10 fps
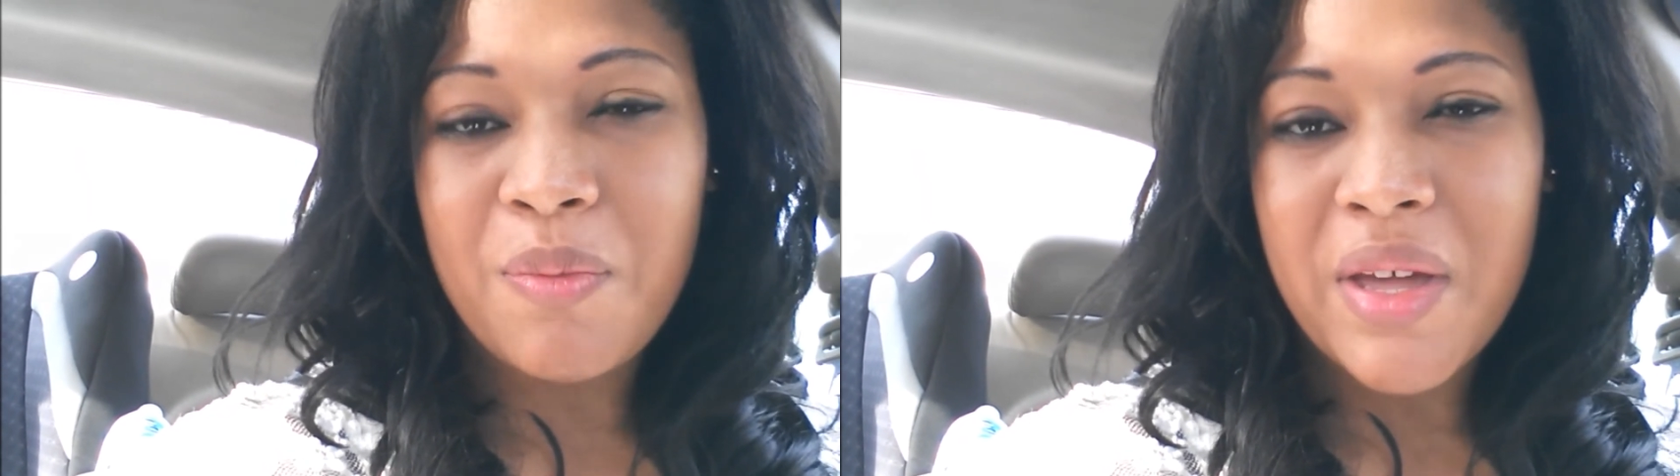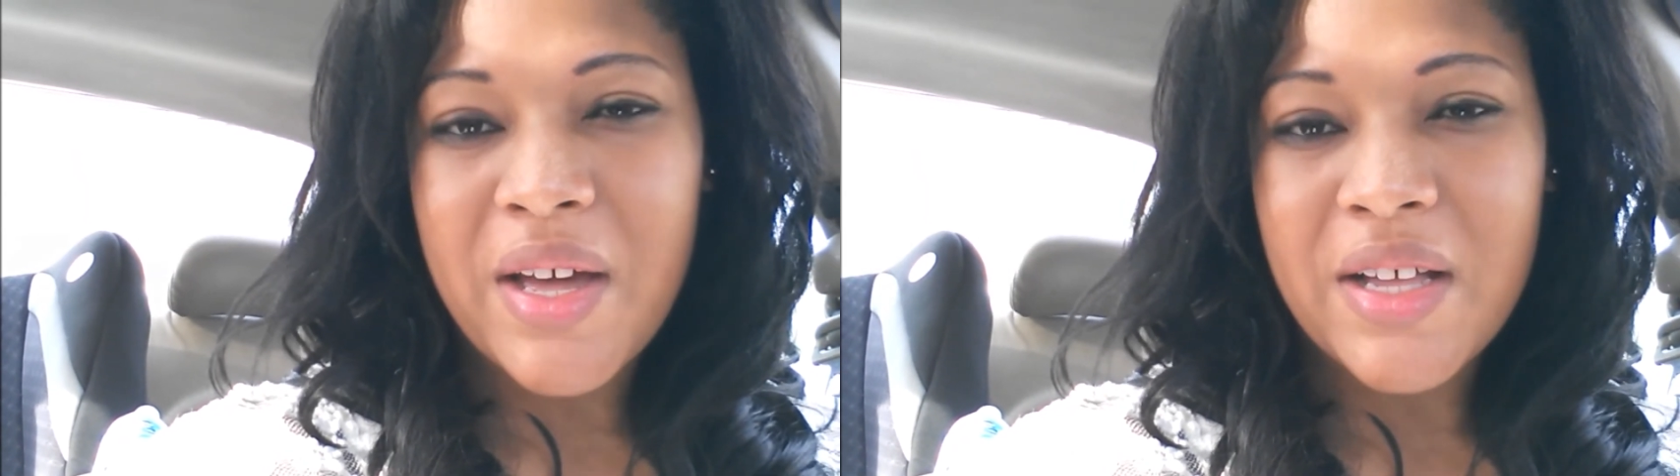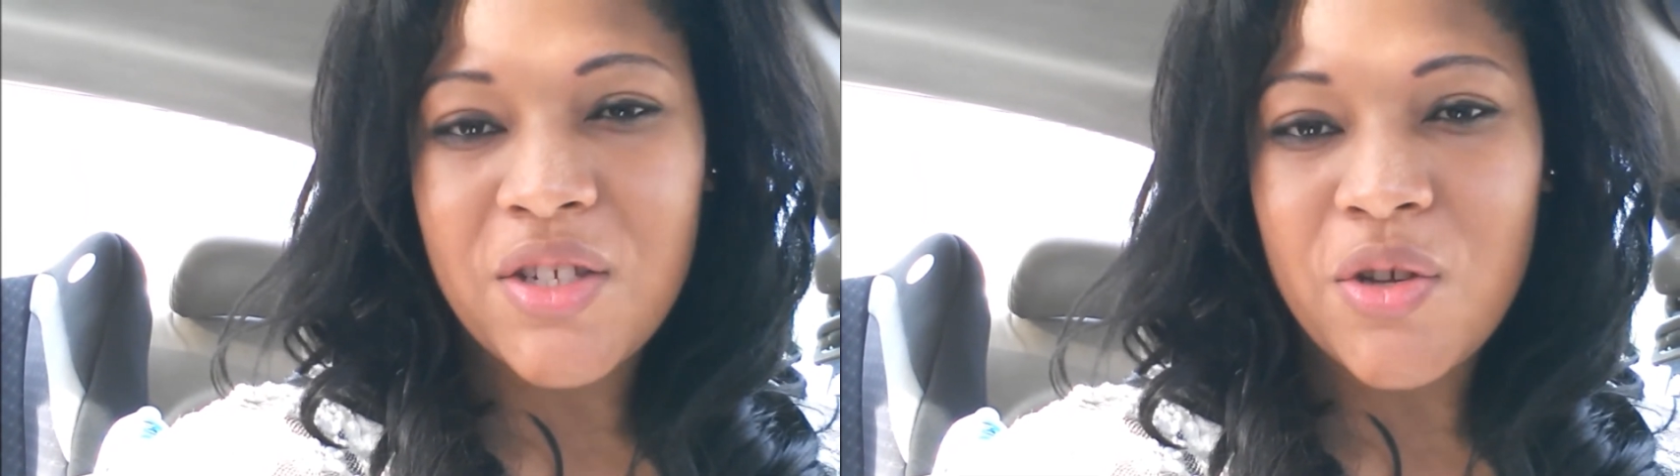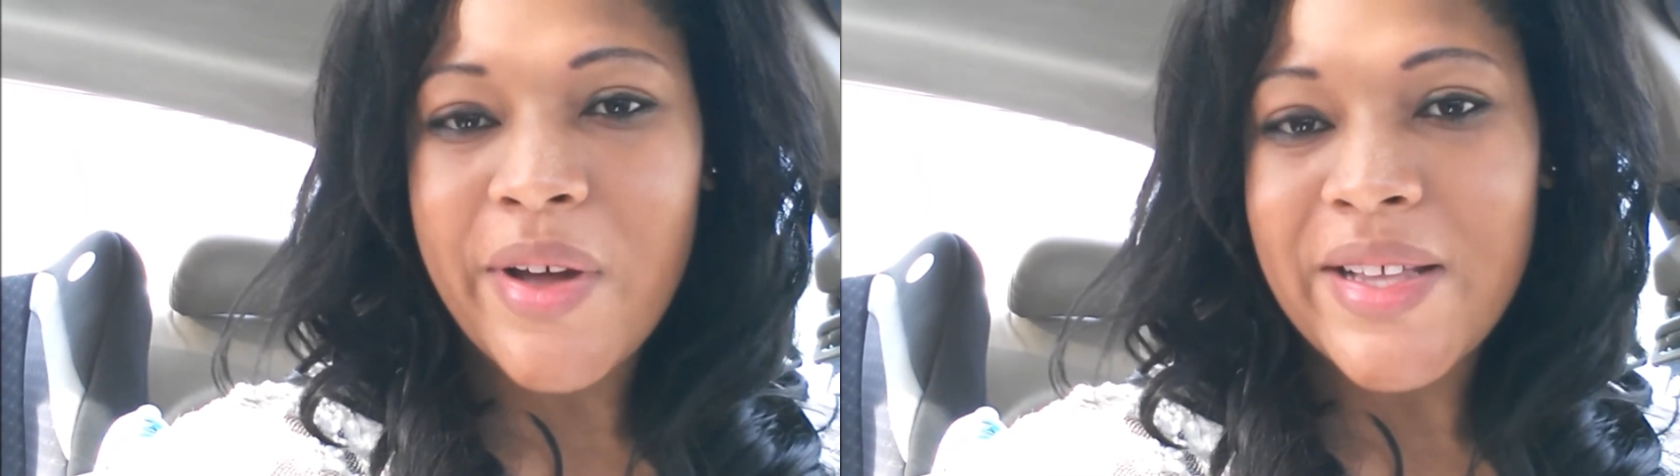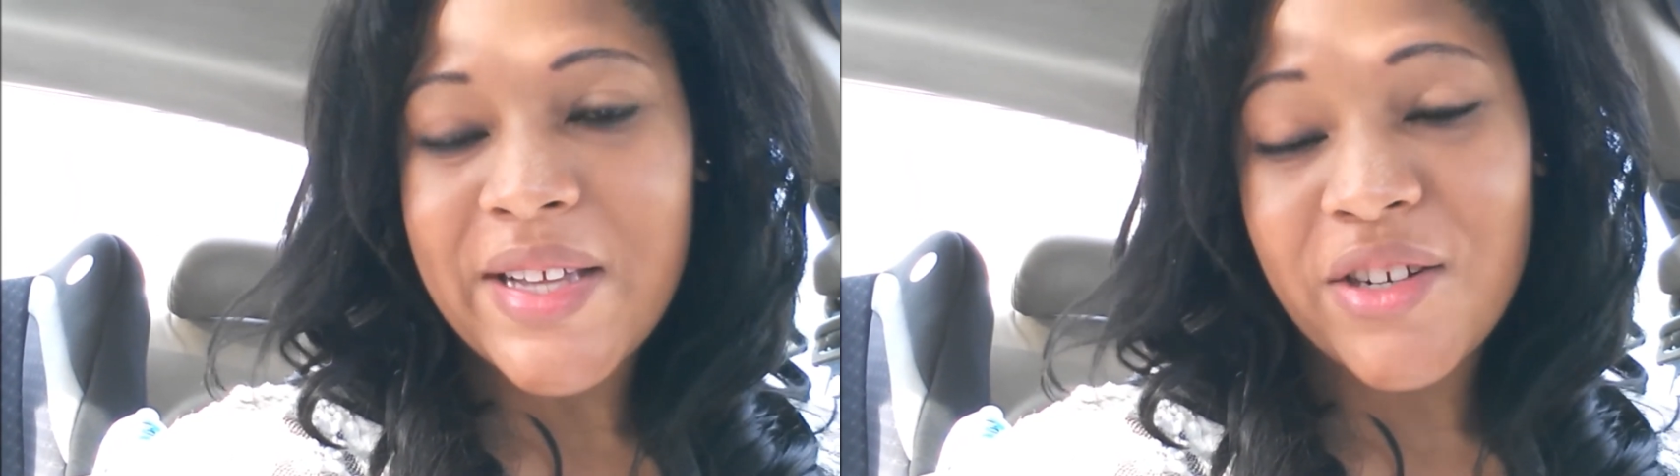because you
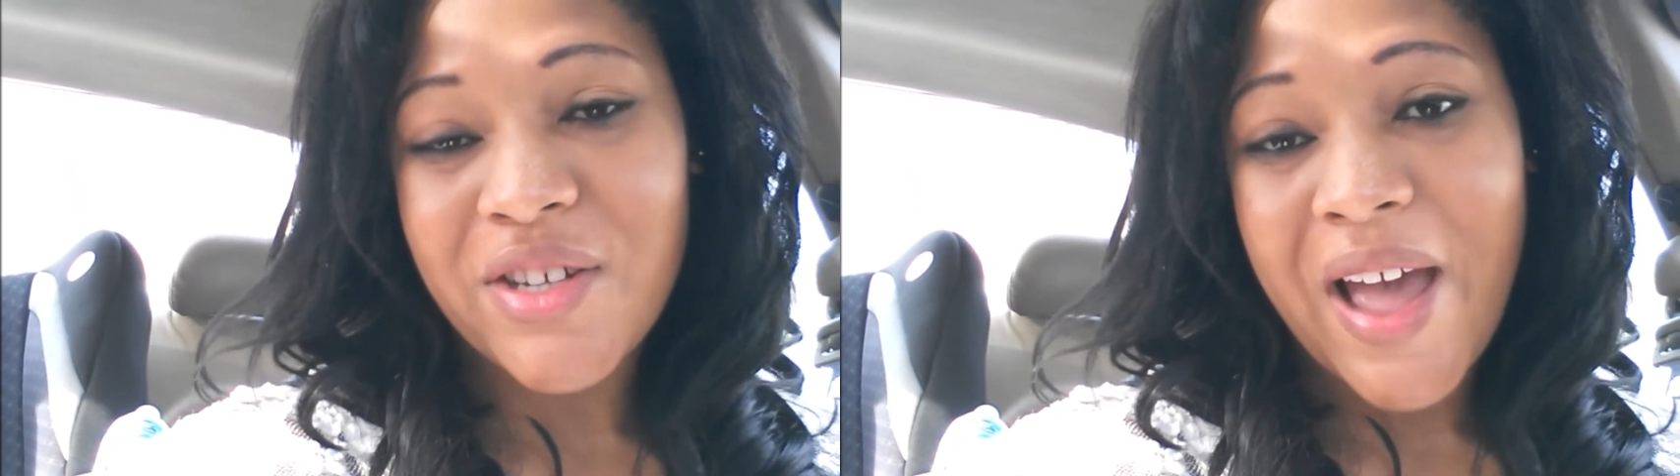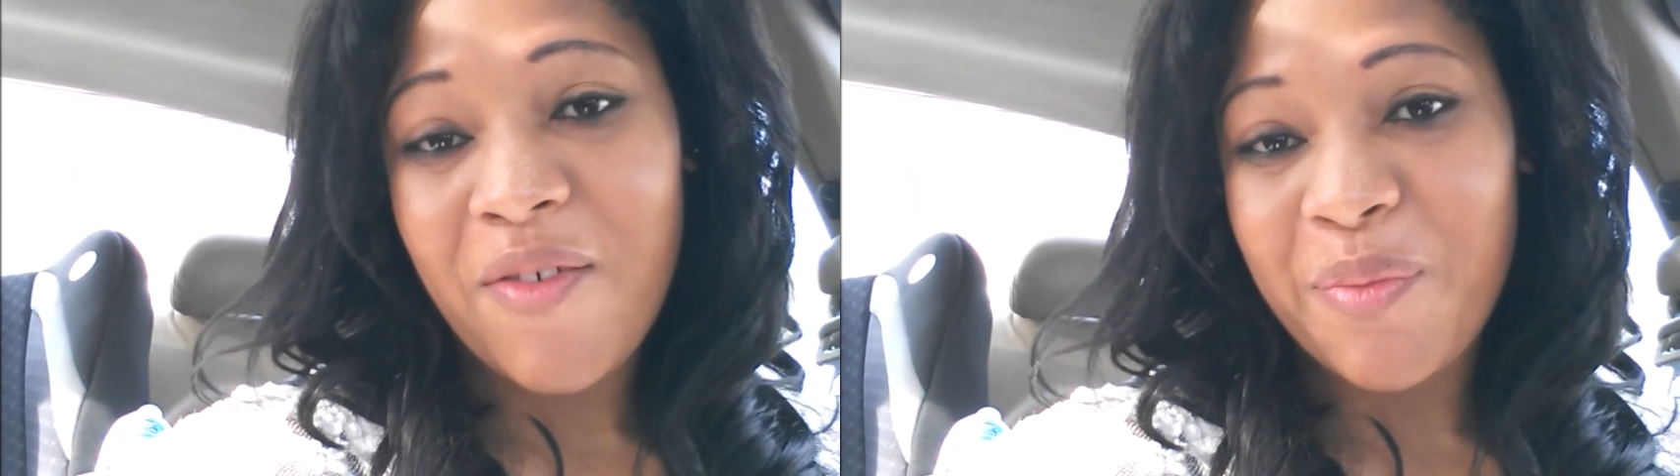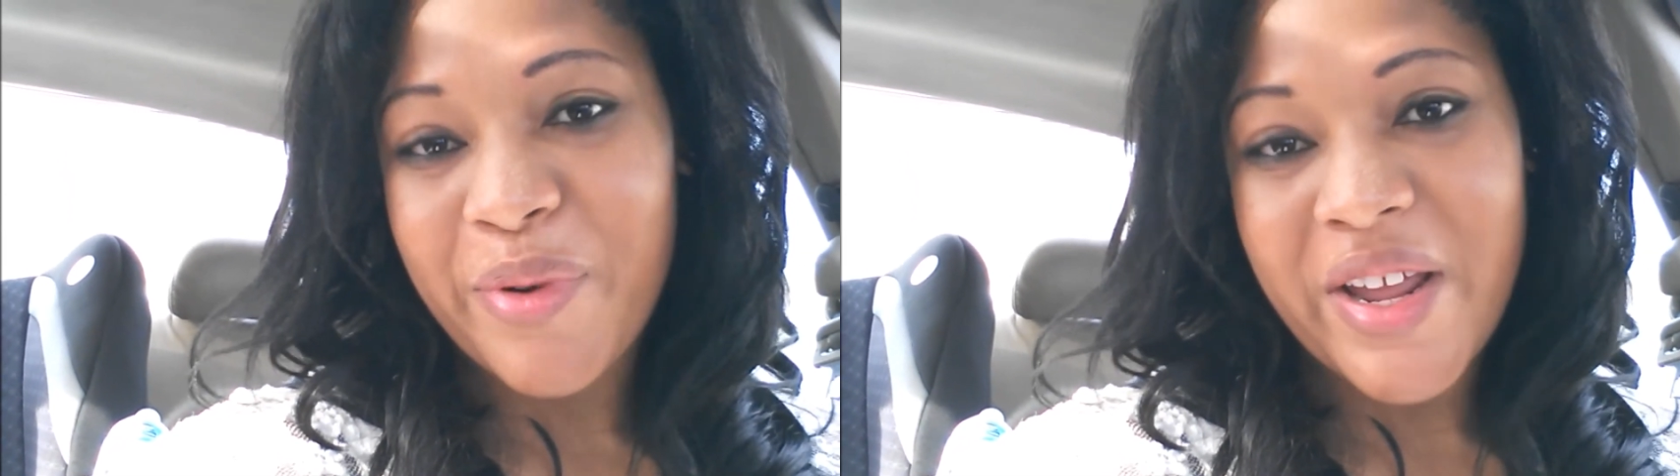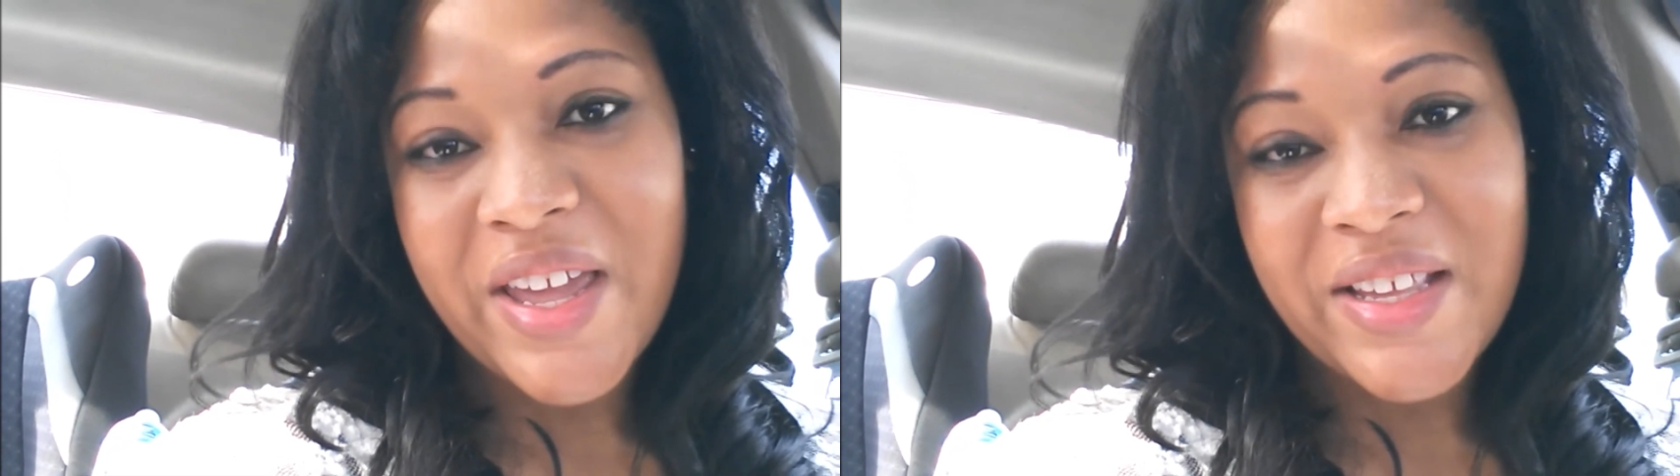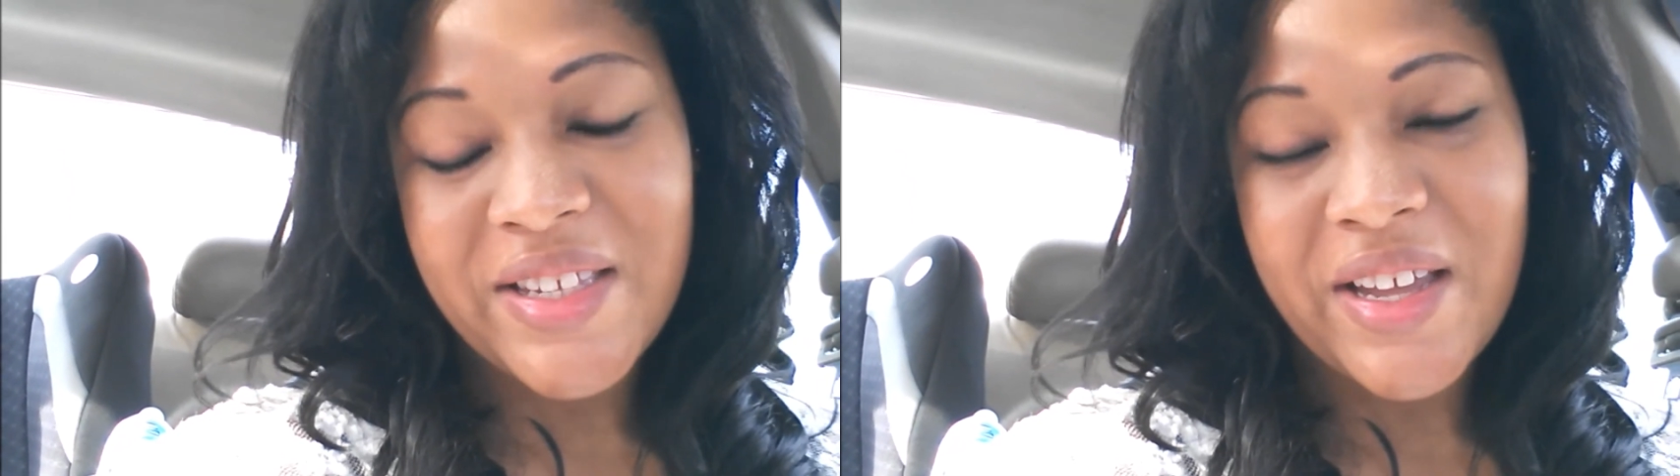guys actually have it pretty
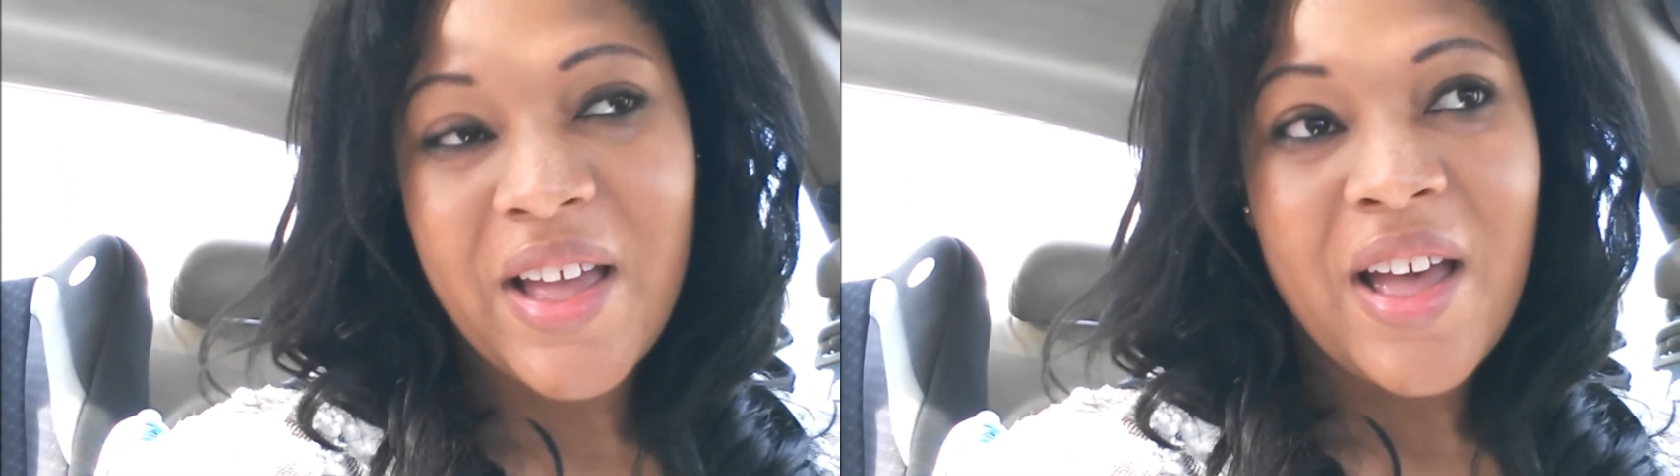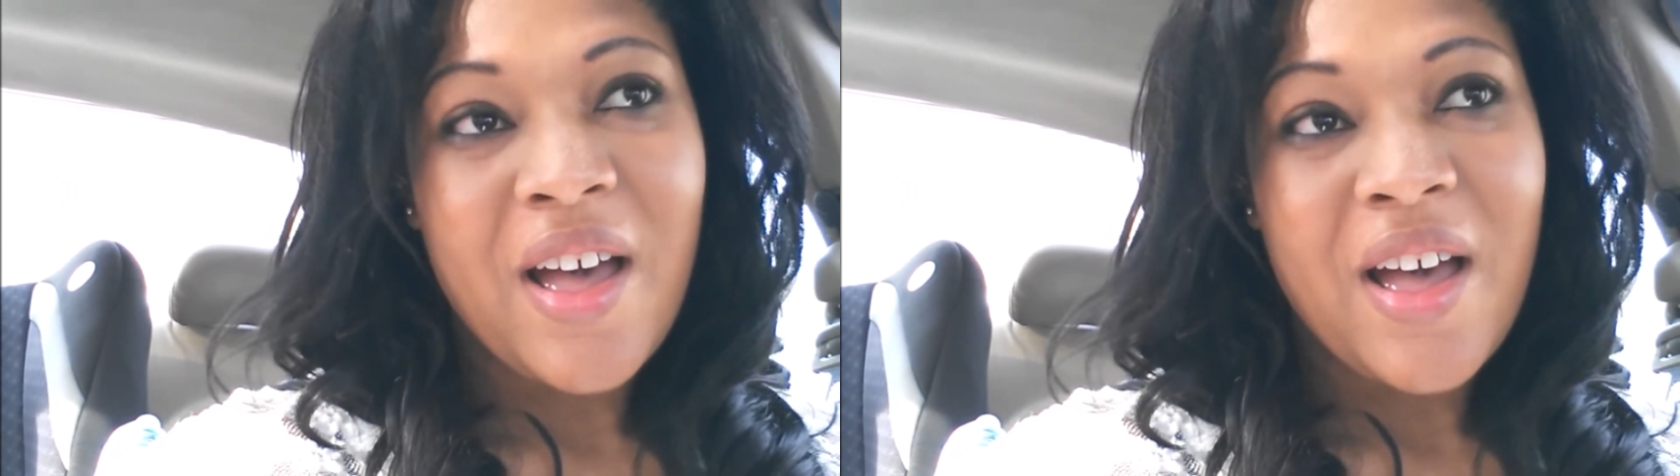easy.